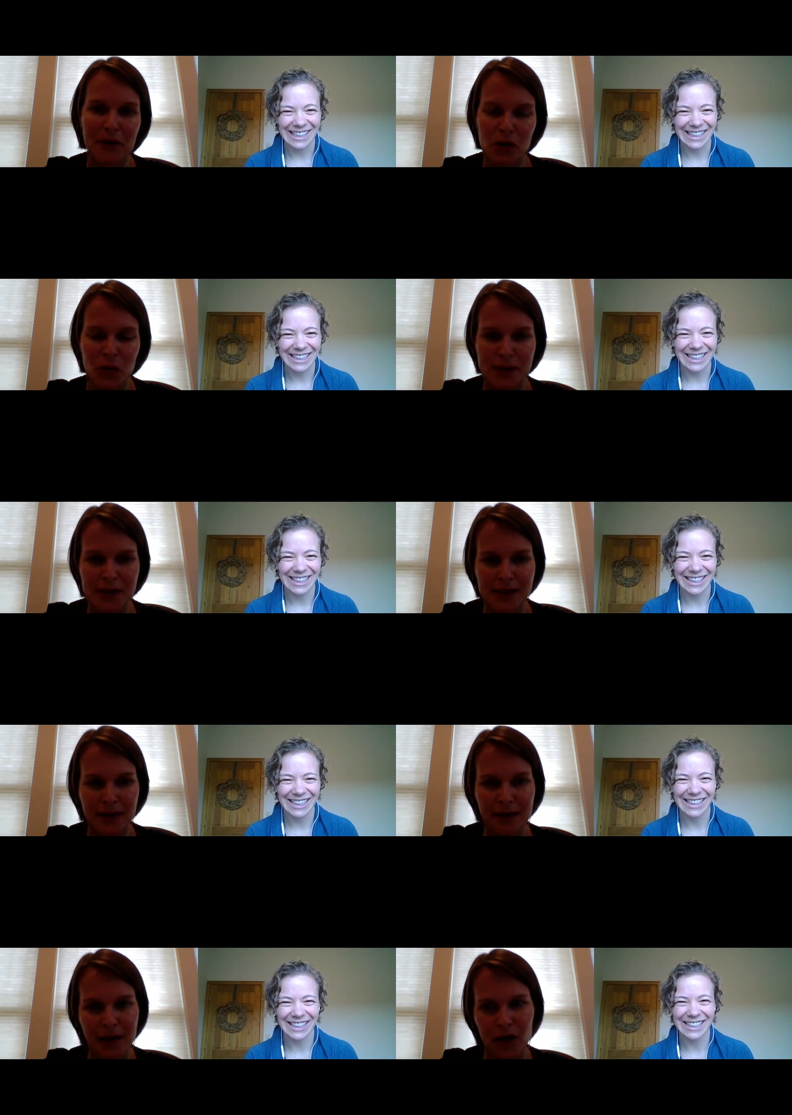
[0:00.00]
Speaker 1: the choices
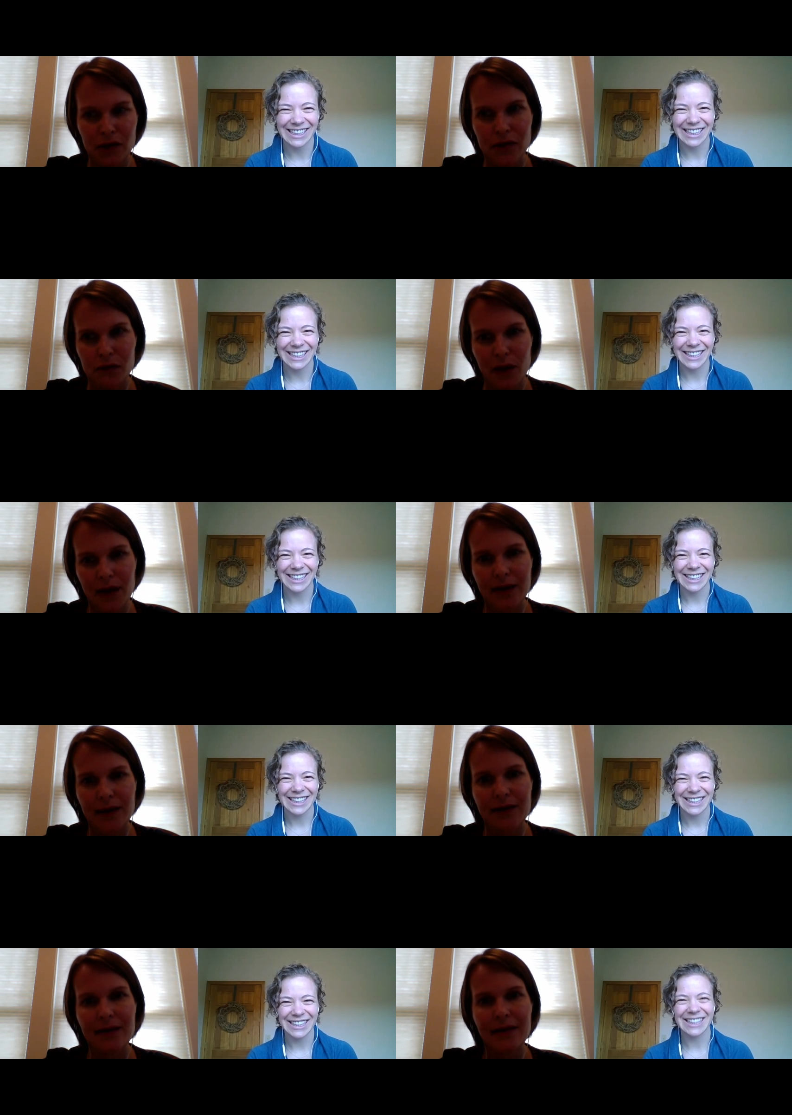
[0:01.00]
that the characters make
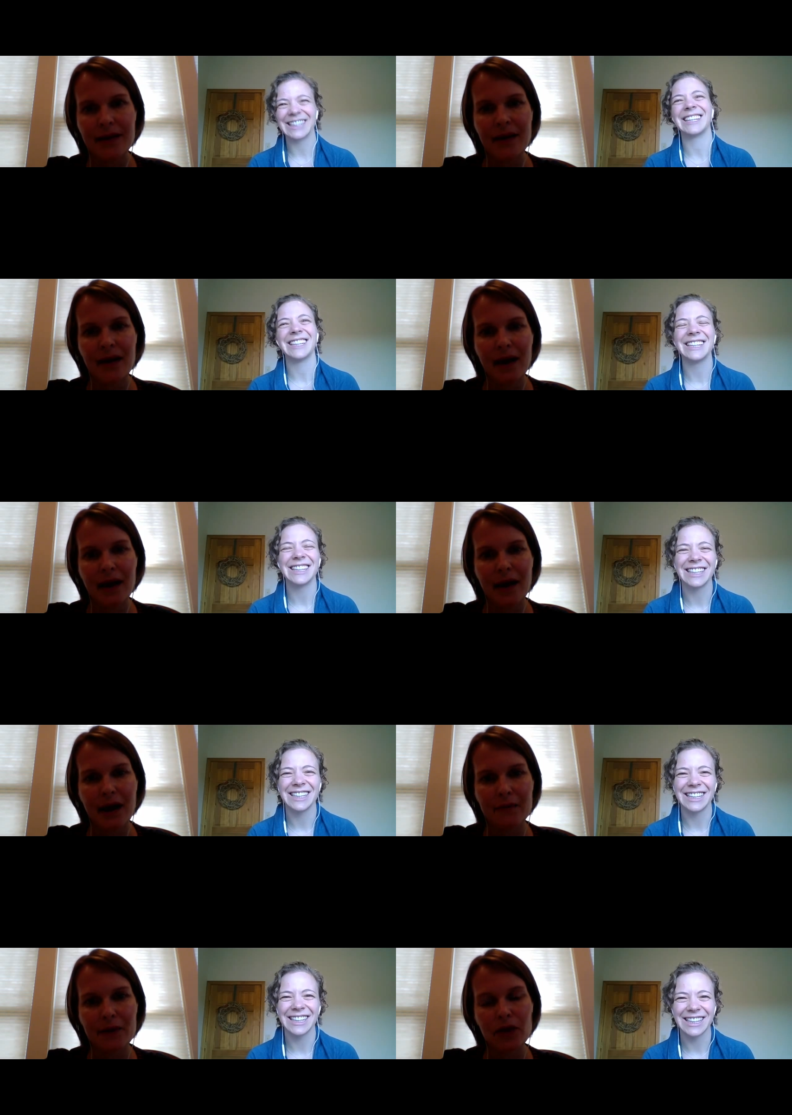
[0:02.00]
and
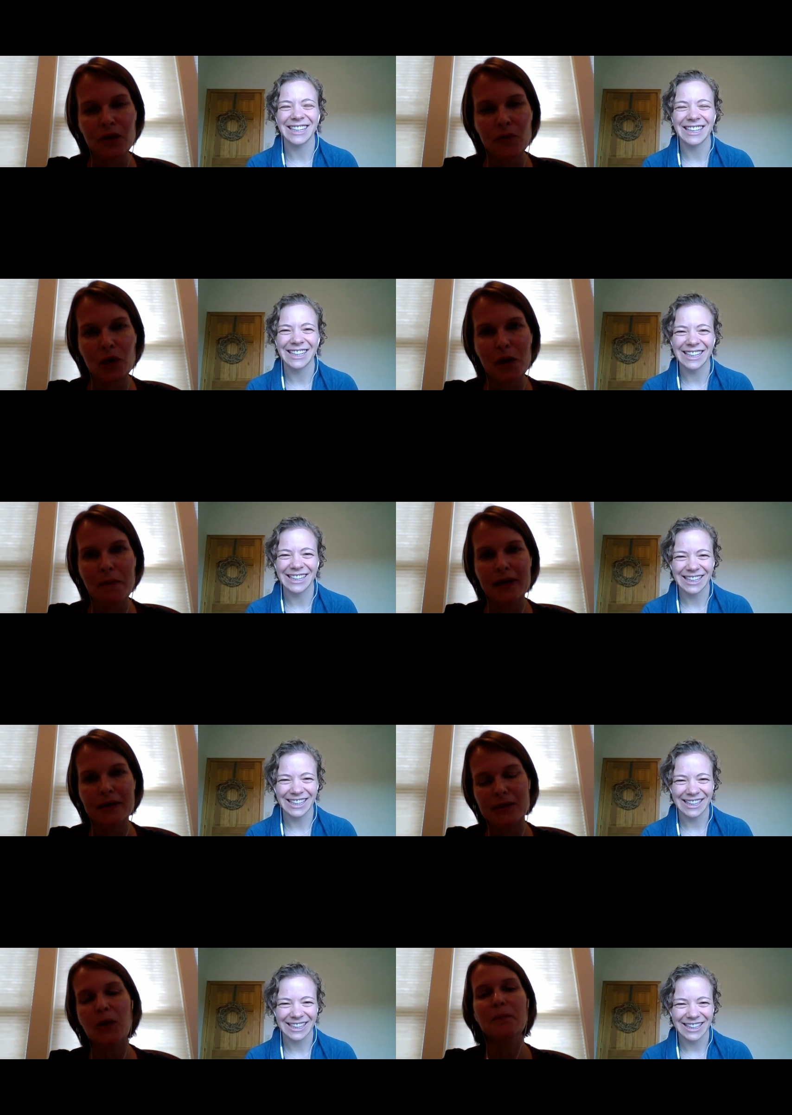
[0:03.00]
uh, that the community
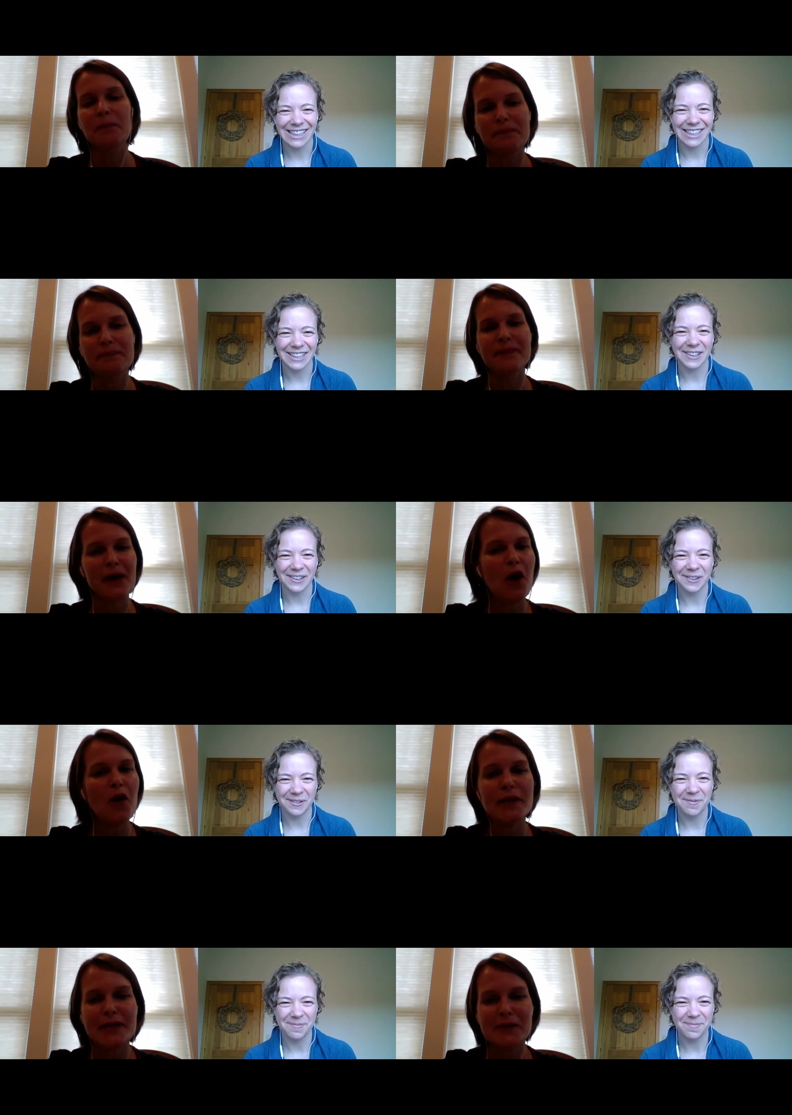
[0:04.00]
makes so
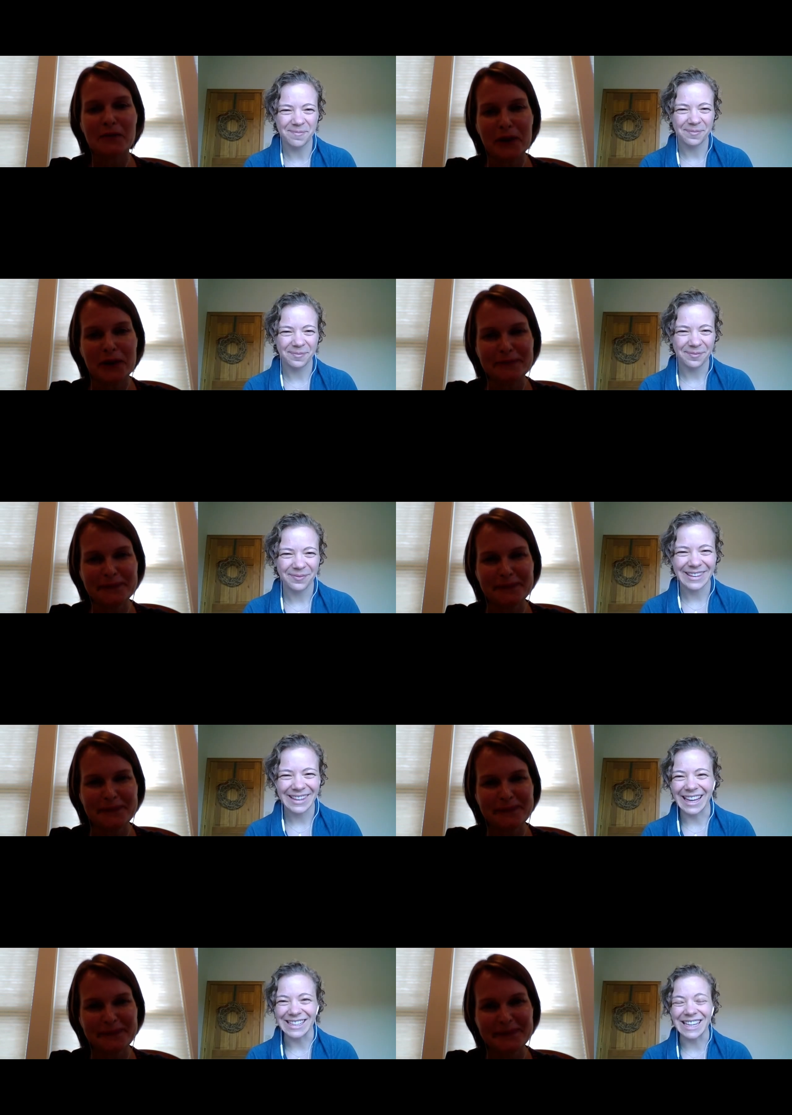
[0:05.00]
always lots of fun
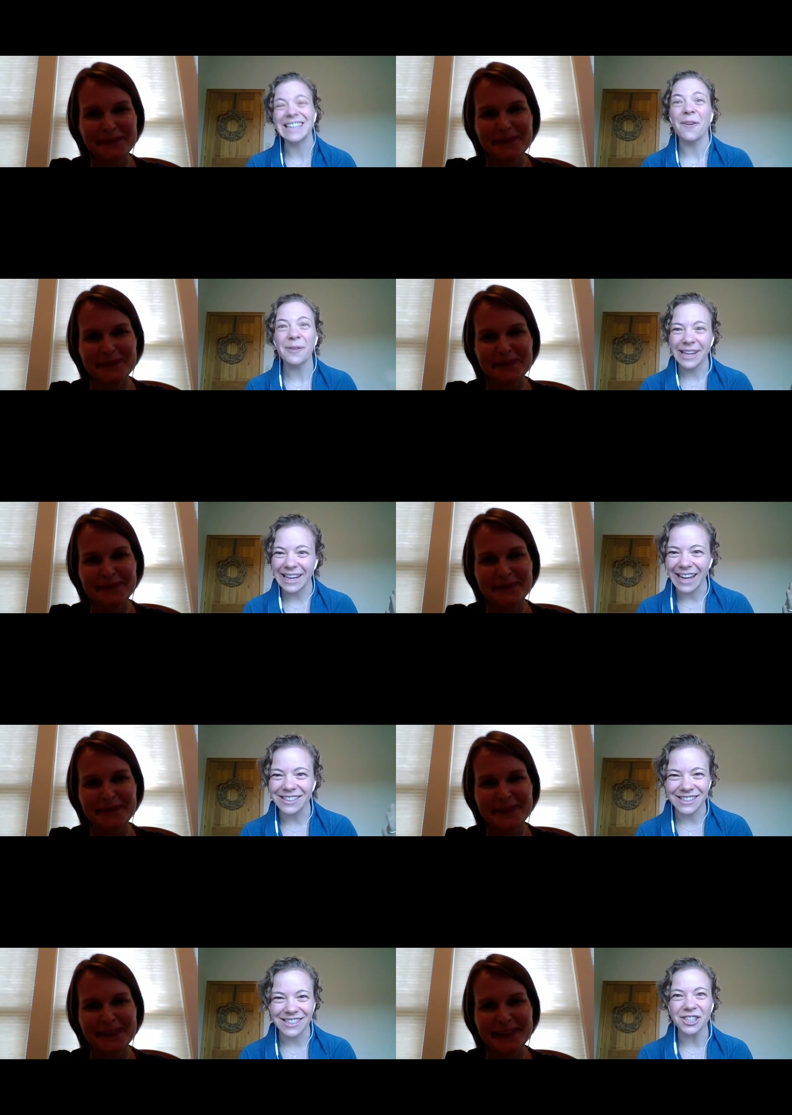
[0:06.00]
Speaker 2: yes and now we can
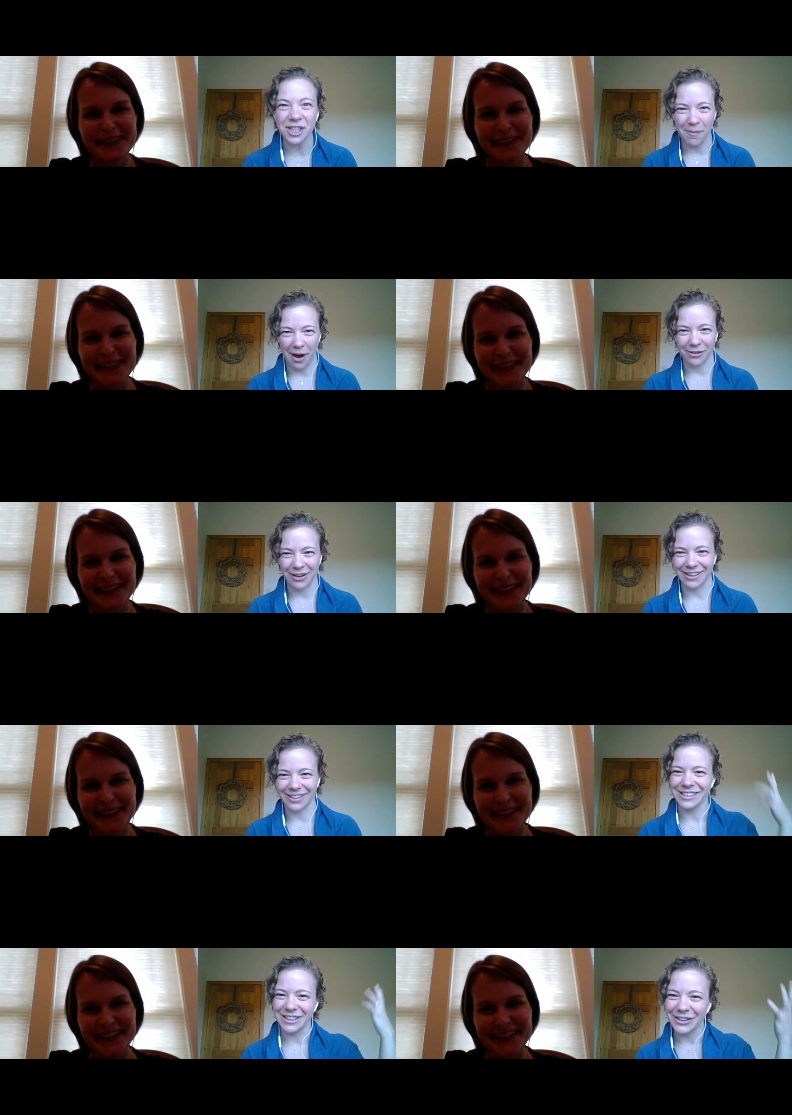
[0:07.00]
add discussion
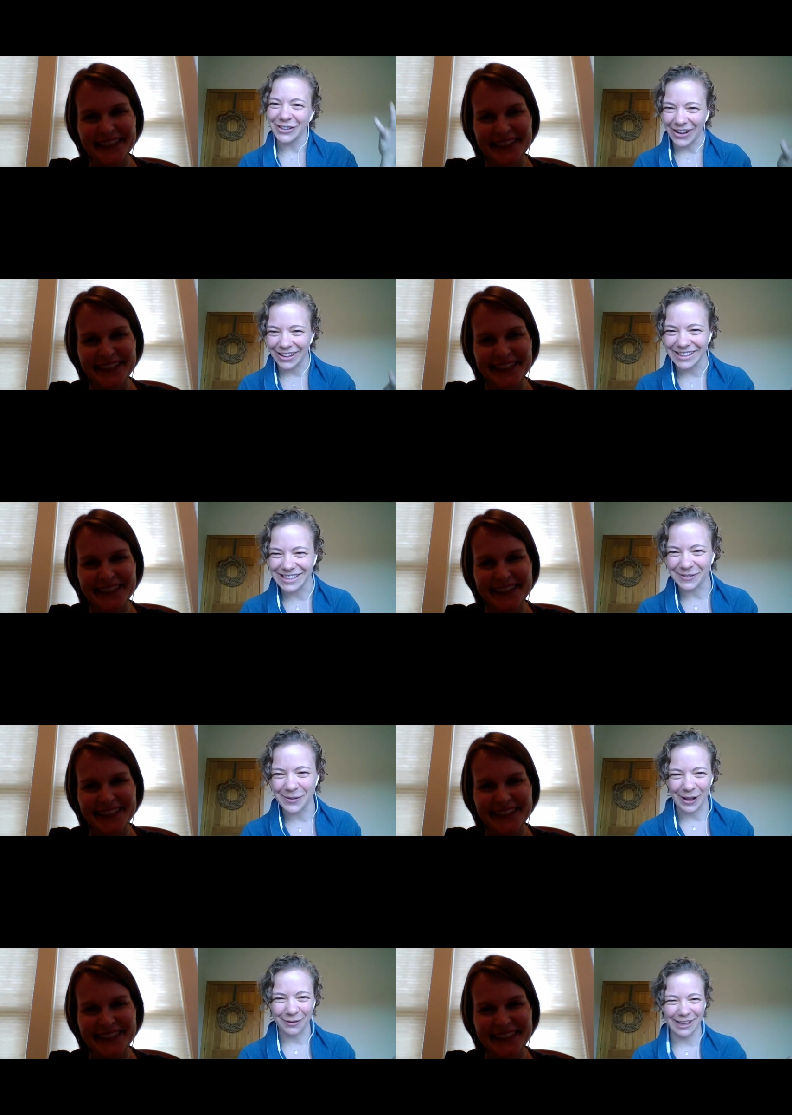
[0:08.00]
moderator to your long list
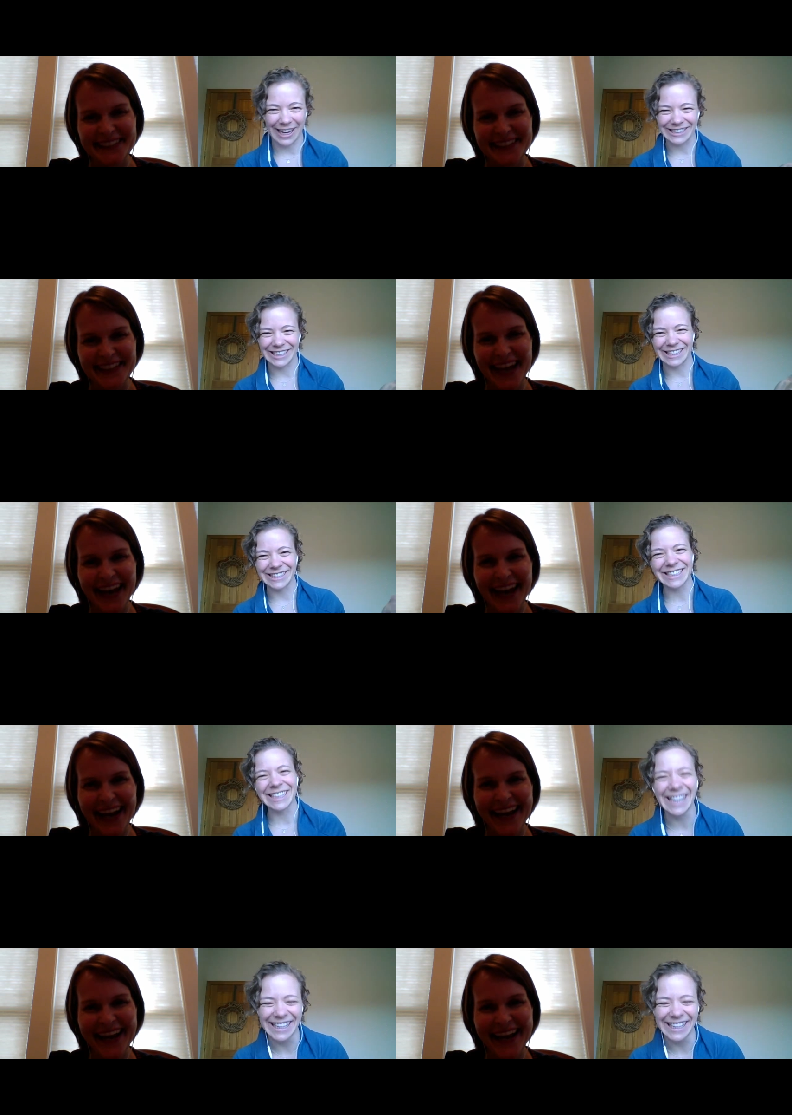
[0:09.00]
of qualifications yeah.